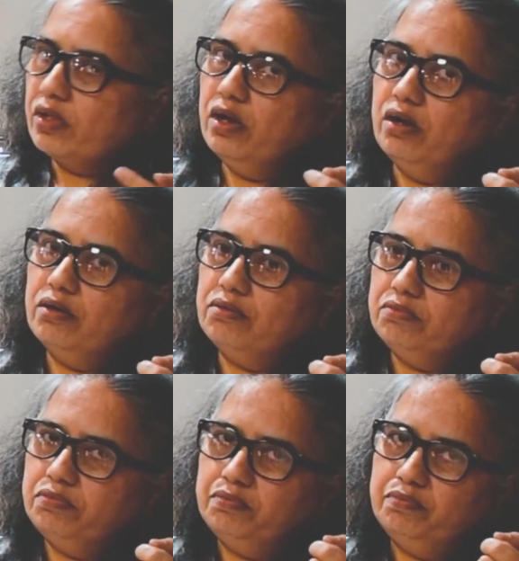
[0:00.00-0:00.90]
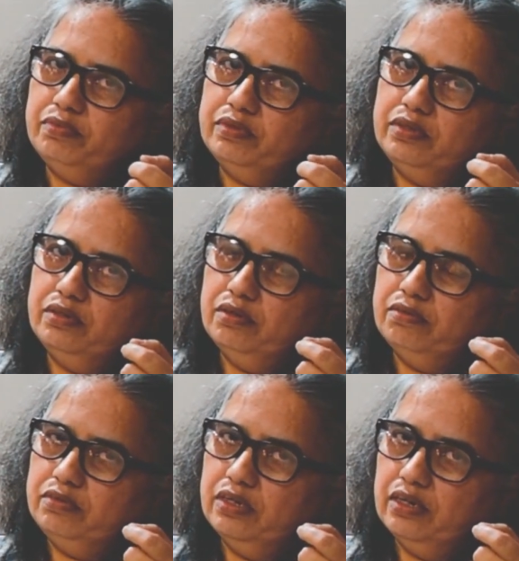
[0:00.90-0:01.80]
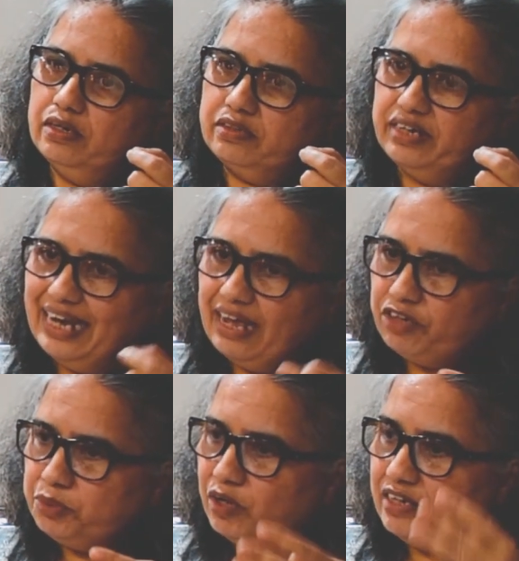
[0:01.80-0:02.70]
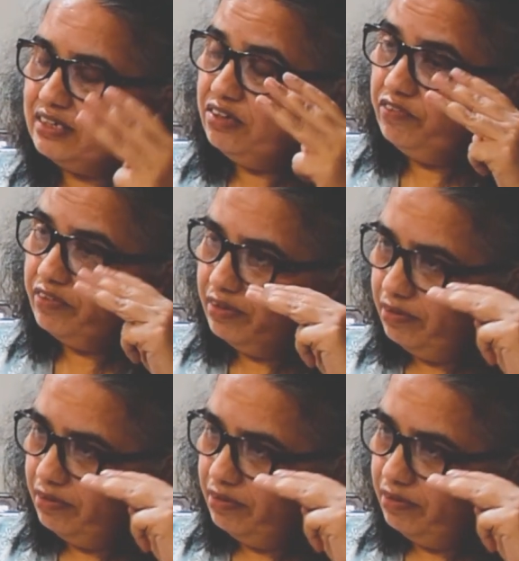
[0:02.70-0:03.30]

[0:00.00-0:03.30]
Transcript: The 3-language policy,